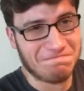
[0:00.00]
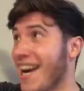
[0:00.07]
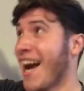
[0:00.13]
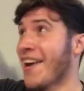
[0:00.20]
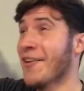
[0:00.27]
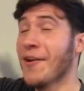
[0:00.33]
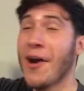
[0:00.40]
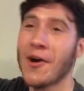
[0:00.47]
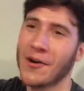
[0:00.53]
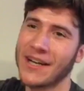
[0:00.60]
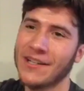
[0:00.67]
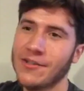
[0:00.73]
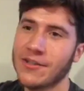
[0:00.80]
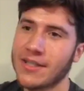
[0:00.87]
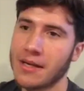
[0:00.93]
I don't know.
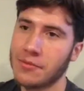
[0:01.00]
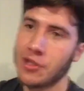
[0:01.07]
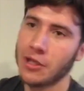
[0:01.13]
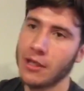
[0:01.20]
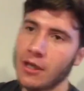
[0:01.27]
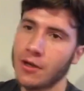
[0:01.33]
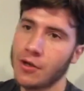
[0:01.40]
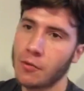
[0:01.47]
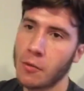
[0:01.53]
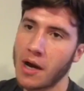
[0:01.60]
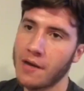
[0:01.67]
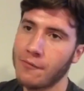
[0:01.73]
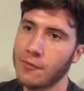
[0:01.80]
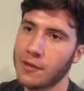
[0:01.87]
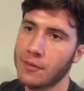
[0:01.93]
Can you stop cheating on your
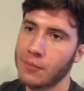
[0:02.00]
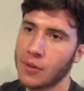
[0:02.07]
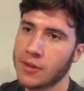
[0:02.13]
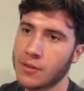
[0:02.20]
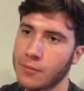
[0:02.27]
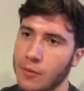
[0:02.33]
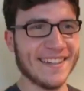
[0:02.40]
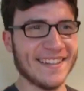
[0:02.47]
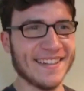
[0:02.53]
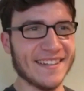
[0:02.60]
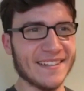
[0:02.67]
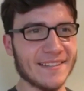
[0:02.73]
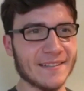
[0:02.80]
wife with the principal?